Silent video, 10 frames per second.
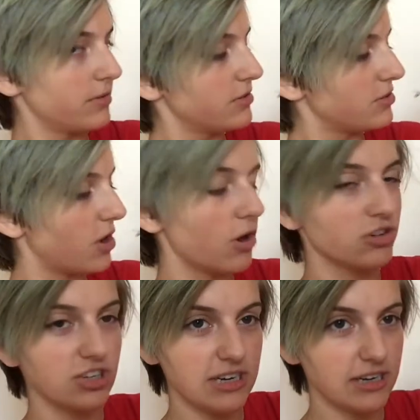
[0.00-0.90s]
So
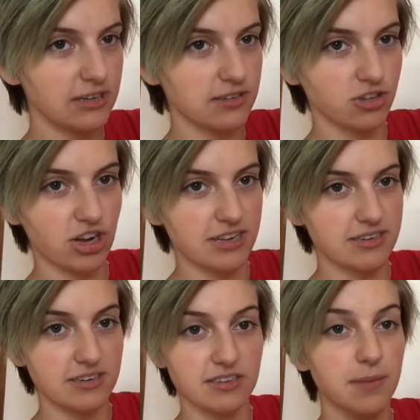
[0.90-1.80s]
she
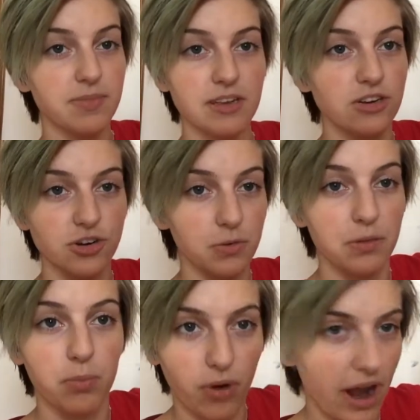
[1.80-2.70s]
suggested something to do
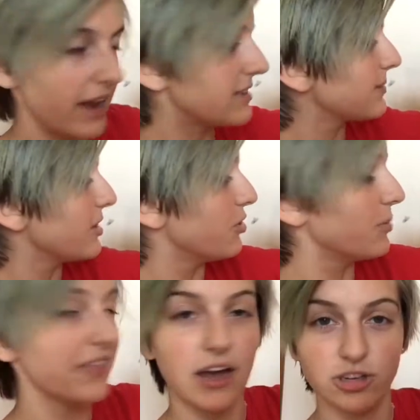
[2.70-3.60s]
with pride, something to do
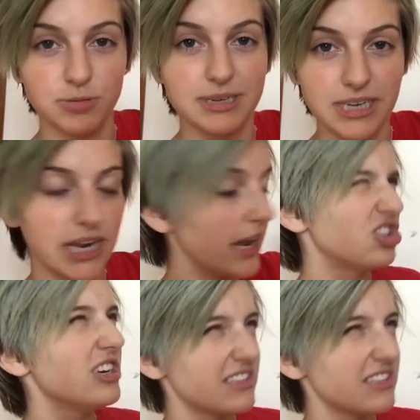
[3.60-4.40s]
with LGBT.